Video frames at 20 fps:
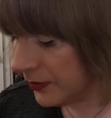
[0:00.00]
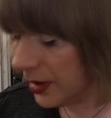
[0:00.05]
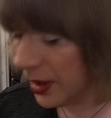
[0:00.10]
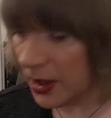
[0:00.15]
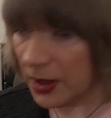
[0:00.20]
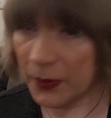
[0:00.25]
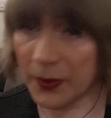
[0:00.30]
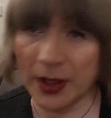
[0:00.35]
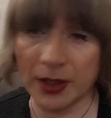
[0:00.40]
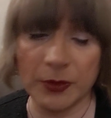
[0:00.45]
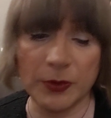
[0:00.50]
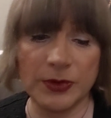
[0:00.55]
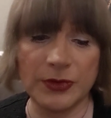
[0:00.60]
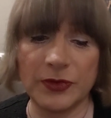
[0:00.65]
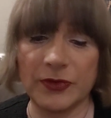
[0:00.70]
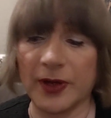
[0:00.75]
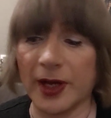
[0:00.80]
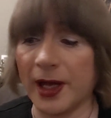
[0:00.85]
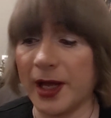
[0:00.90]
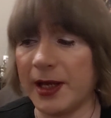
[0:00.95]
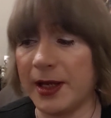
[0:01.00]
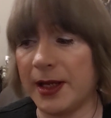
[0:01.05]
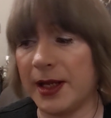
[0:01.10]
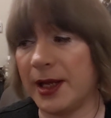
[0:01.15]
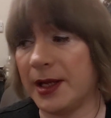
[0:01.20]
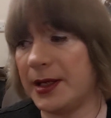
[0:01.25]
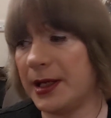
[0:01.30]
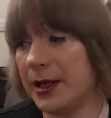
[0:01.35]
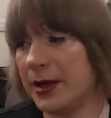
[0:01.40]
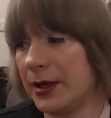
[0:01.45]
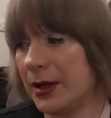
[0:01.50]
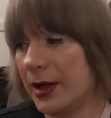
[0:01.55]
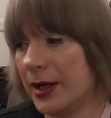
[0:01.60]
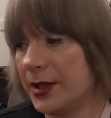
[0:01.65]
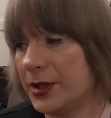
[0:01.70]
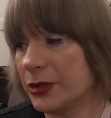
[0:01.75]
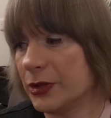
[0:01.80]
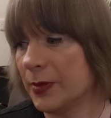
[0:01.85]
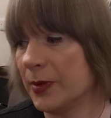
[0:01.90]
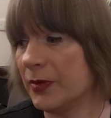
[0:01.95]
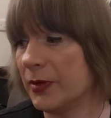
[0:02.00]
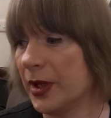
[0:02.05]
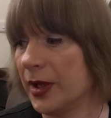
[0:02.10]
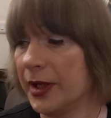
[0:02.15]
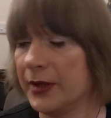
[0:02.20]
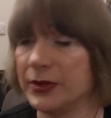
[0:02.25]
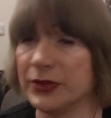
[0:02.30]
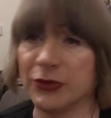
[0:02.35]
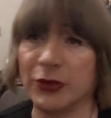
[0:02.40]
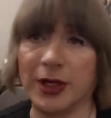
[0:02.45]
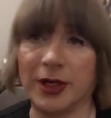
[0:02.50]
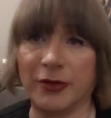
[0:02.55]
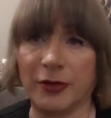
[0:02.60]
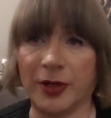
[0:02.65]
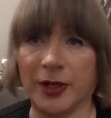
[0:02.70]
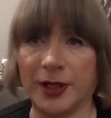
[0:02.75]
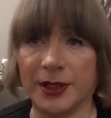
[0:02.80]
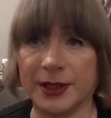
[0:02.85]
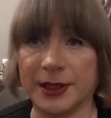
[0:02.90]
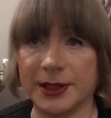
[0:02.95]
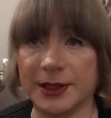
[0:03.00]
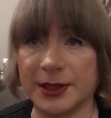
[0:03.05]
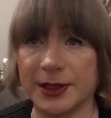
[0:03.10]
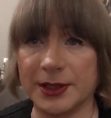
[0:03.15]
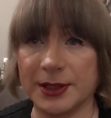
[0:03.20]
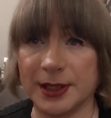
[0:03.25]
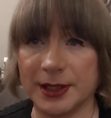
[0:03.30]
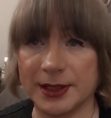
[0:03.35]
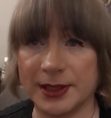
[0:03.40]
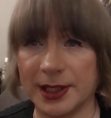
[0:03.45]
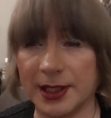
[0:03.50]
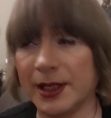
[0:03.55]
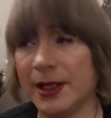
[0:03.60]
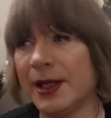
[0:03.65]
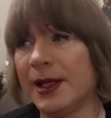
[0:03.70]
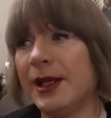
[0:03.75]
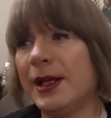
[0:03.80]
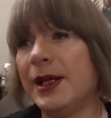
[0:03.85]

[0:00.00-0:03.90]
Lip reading: Artwork was fine. It did not interrupt the flow that was 3 different artists, because like I said,